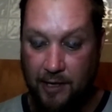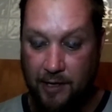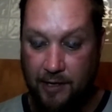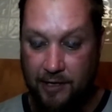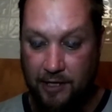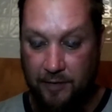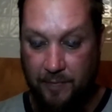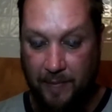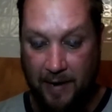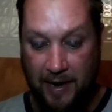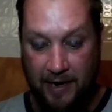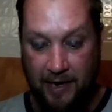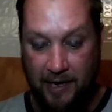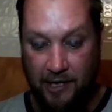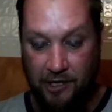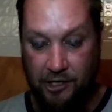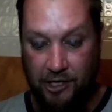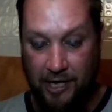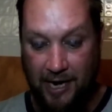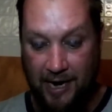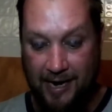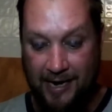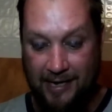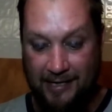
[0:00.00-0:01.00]

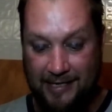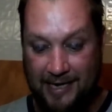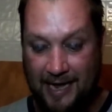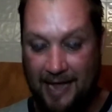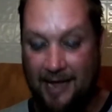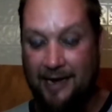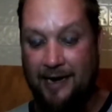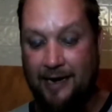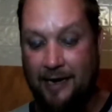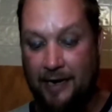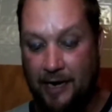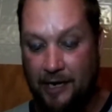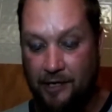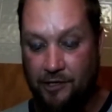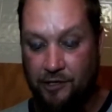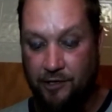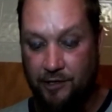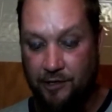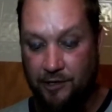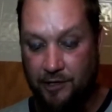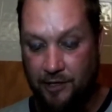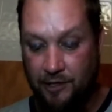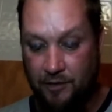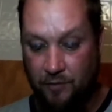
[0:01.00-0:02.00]
Spanish, and Italian
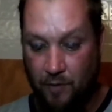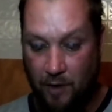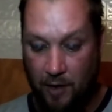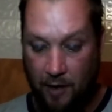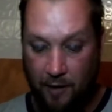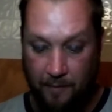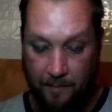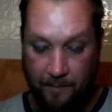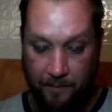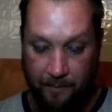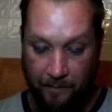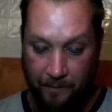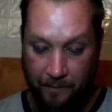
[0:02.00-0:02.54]
nations as well,